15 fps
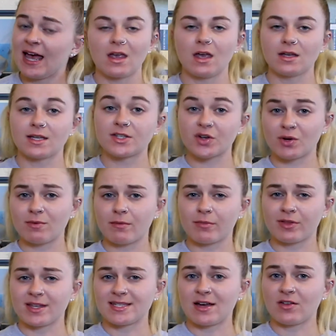And as you remember,
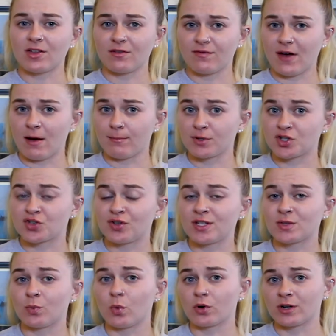that's how they found
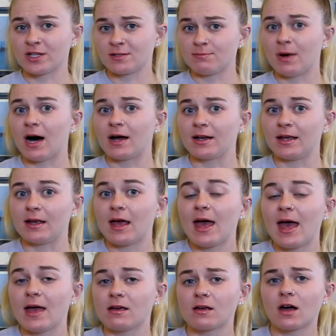Bernice Worden's body,
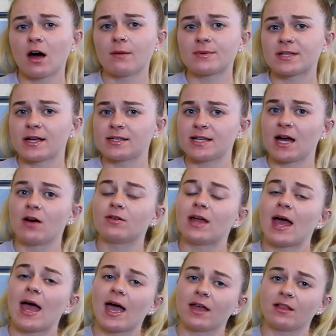hanging upside down,
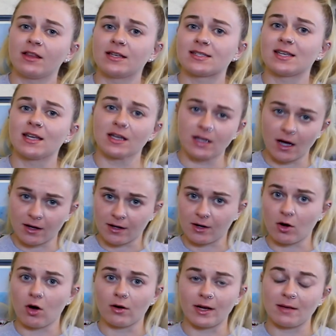headless, and gutted
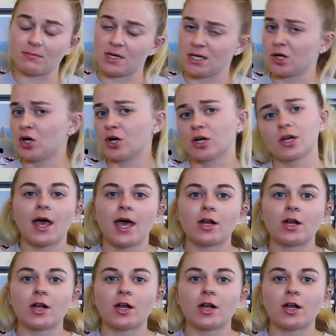on a meat hook.